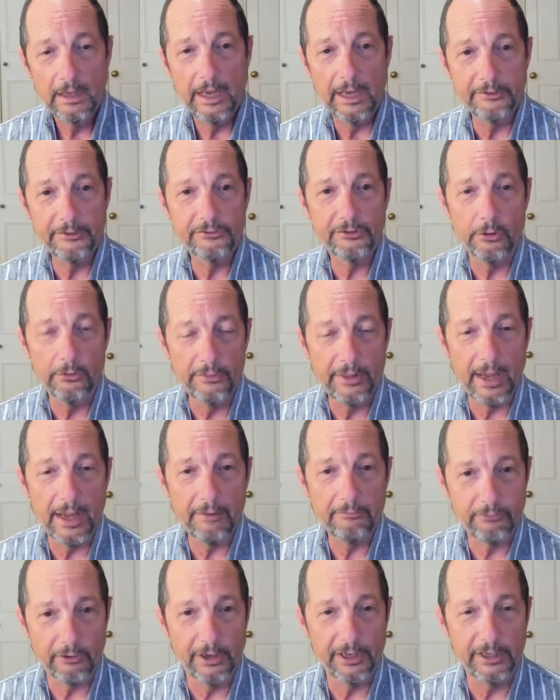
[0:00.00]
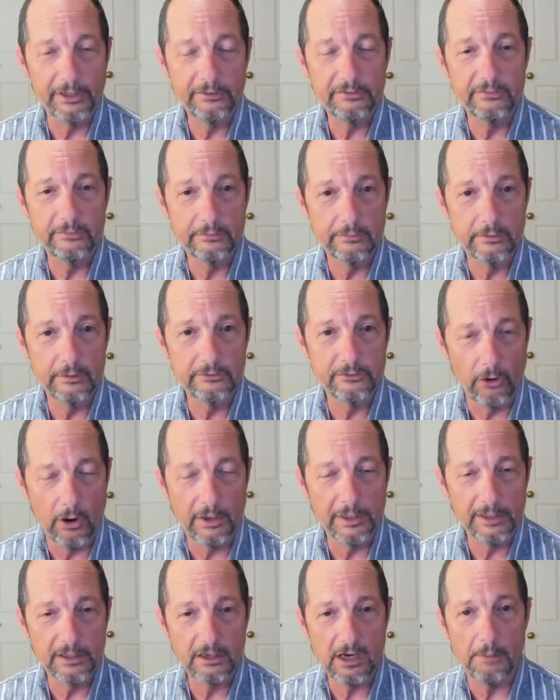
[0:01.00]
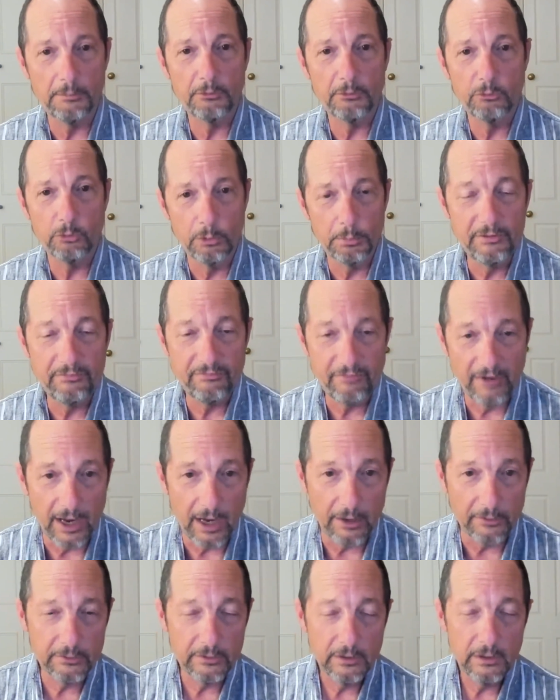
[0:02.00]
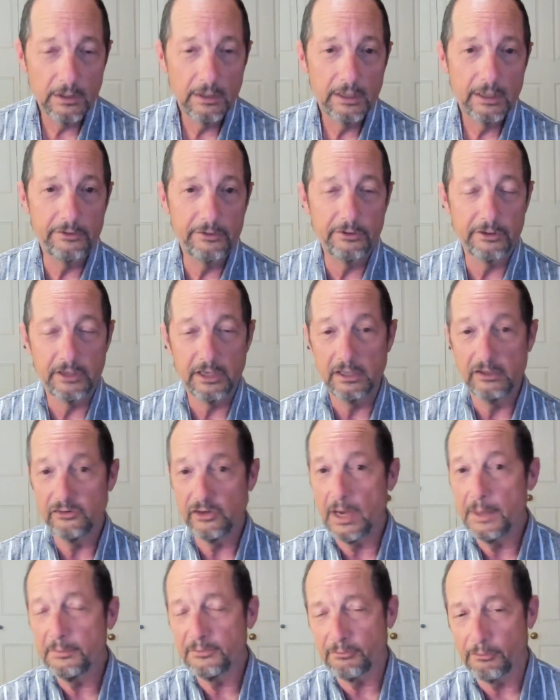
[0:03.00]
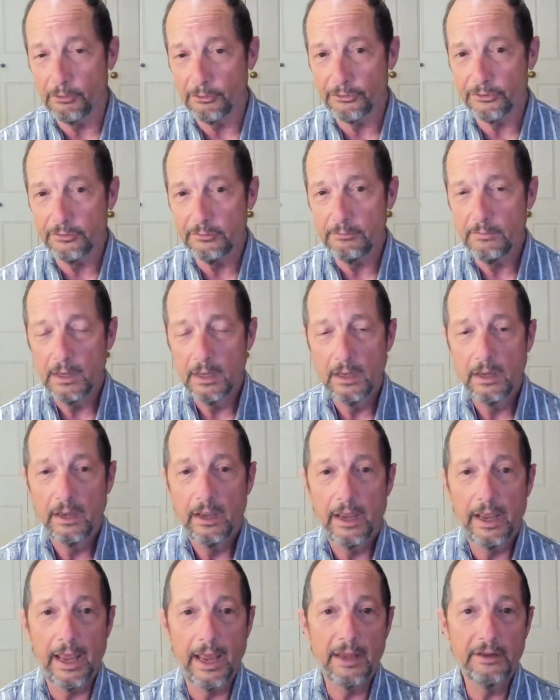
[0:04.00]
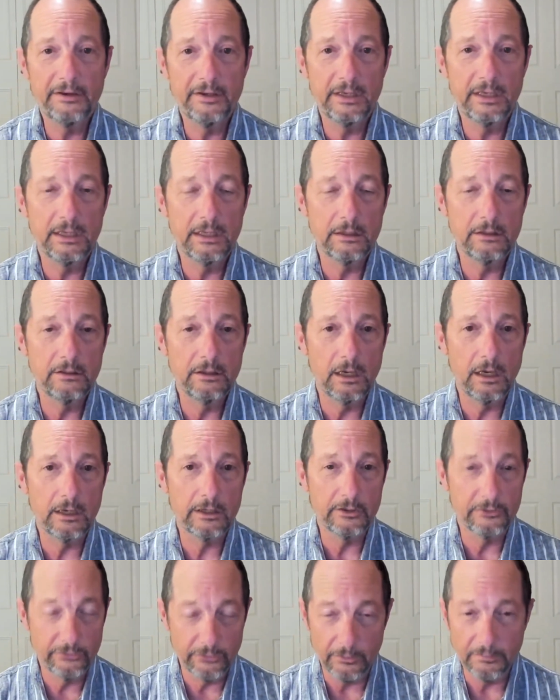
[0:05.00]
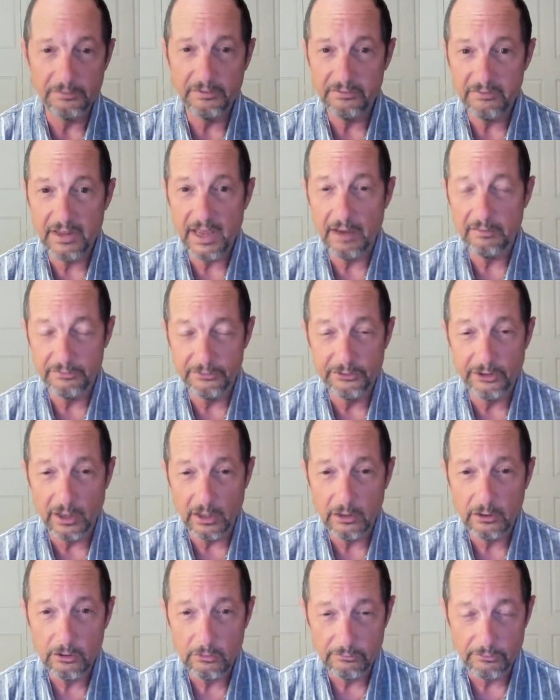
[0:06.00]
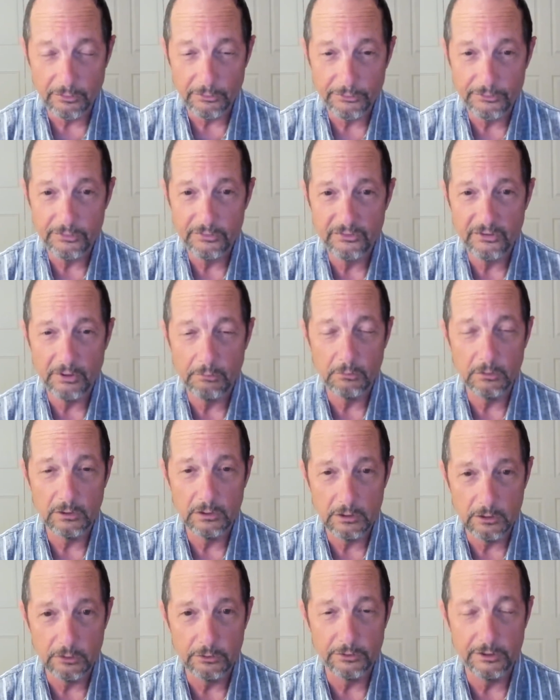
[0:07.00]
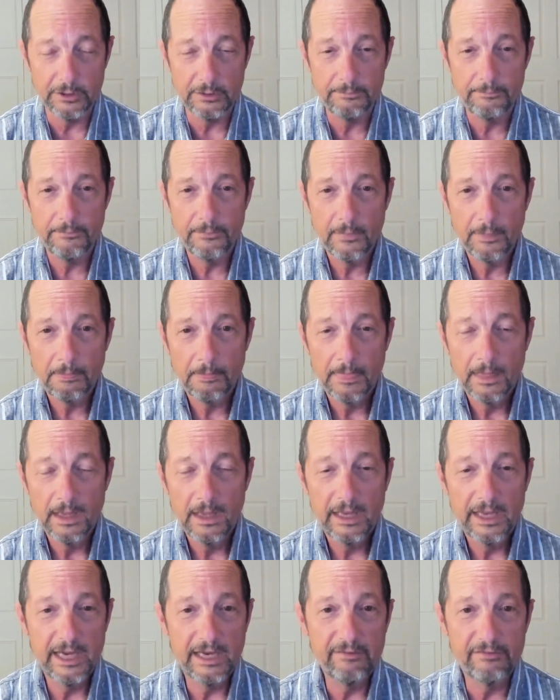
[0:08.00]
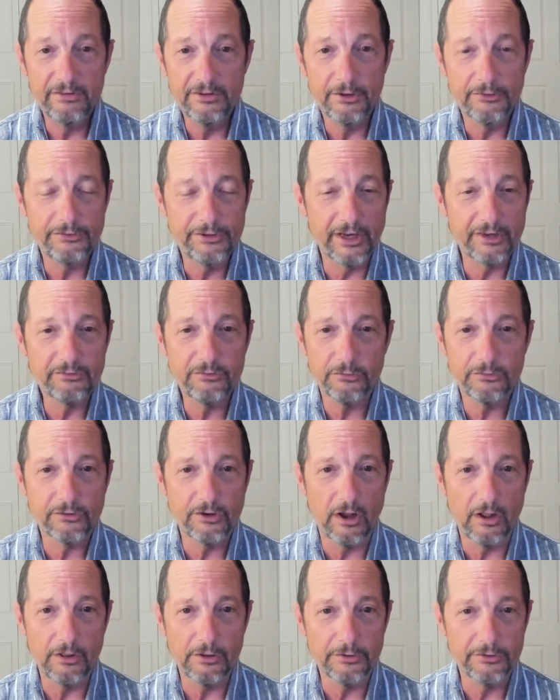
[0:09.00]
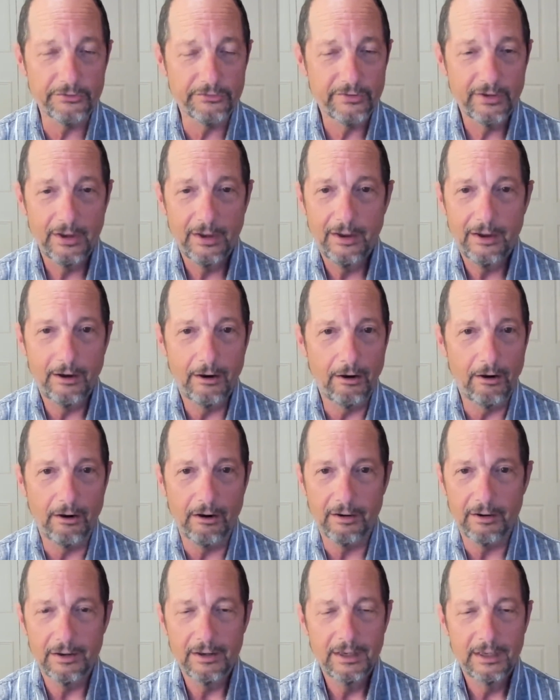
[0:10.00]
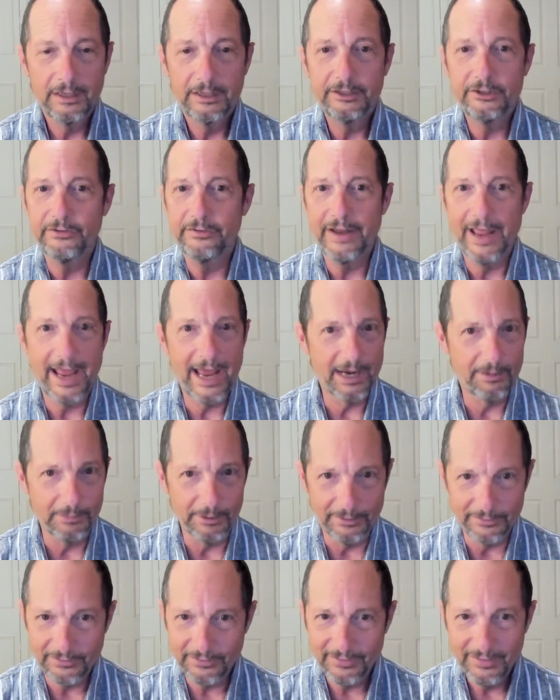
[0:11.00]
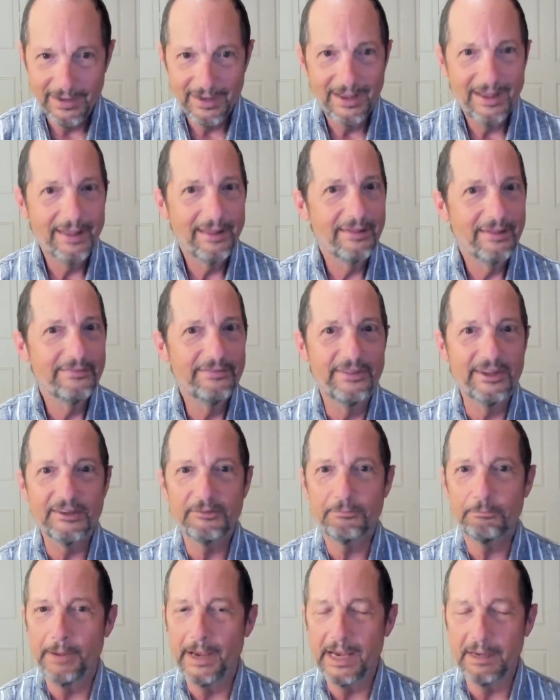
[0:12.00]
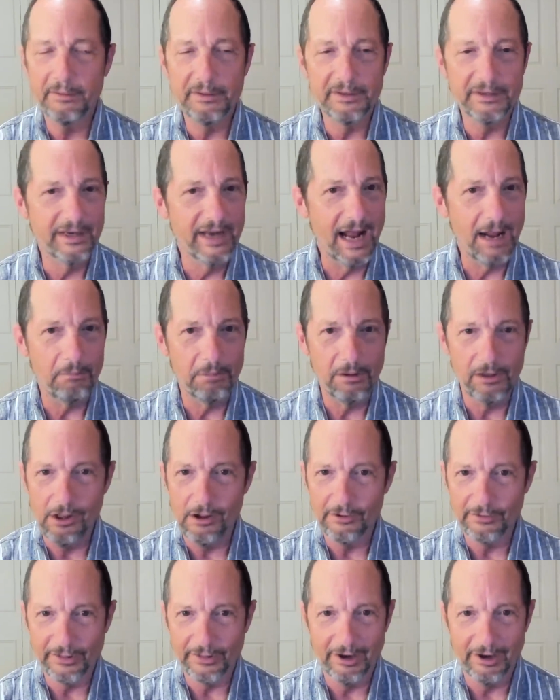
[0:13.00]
and so that phrase, the Johannine comma, will be found in the King James version and in uh, conservative evangelical versions that will include it even though textual scholars are unanimous. This baby did not belong